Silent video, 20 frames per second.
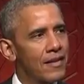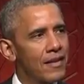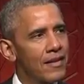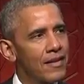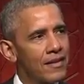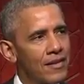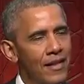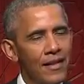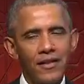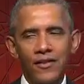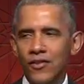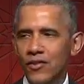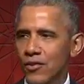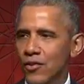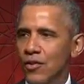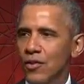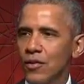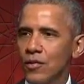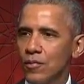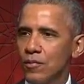that seeks
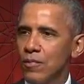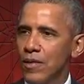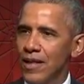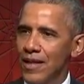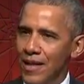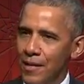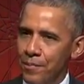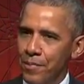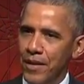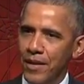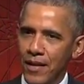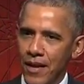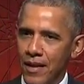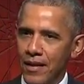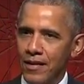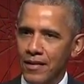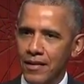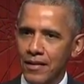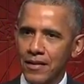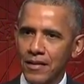to
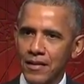manipulate